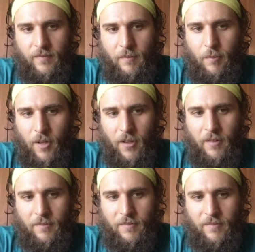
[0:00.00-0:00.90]

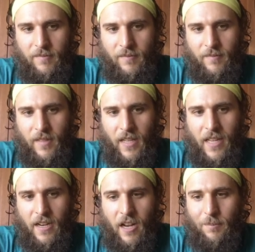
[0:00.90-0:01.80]
Boom.
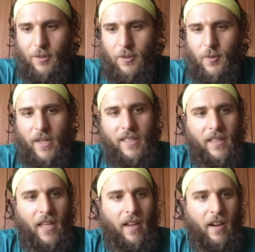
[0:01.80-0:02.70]
And it uploads right
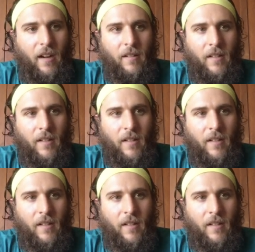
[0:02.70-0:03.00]
there.